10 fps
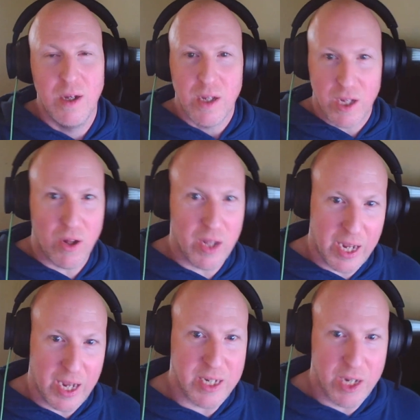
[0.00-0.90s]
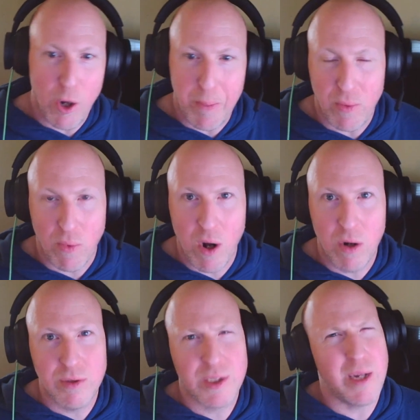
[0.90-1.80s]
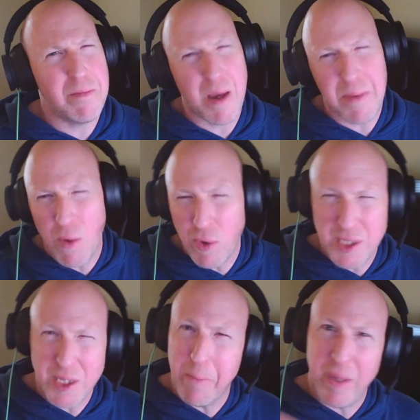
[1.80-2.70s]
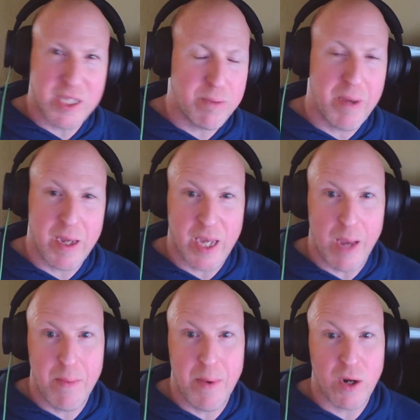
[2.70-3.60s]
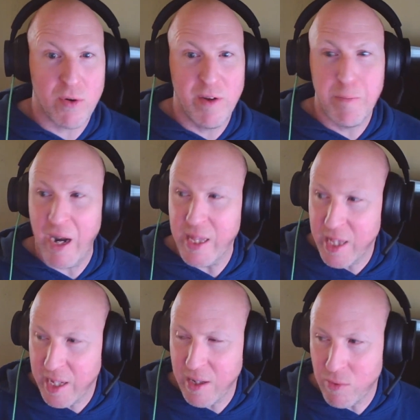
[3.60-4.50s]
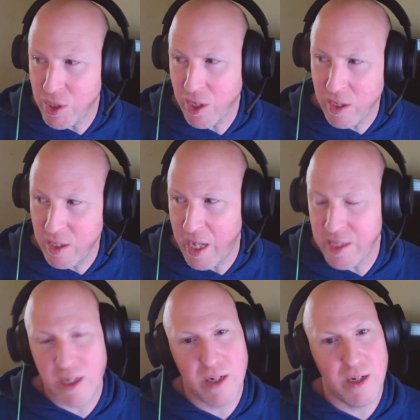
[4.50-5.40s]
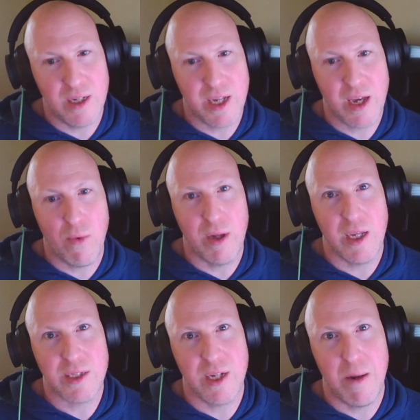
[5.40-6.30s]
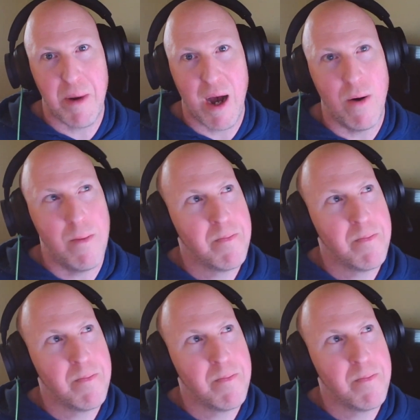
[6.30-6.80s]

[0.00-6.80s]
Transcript: Like I did Open Roads, and maybe it wasn't the biggest game about grief, but I think there was a good lesson, a takeaway lesson about,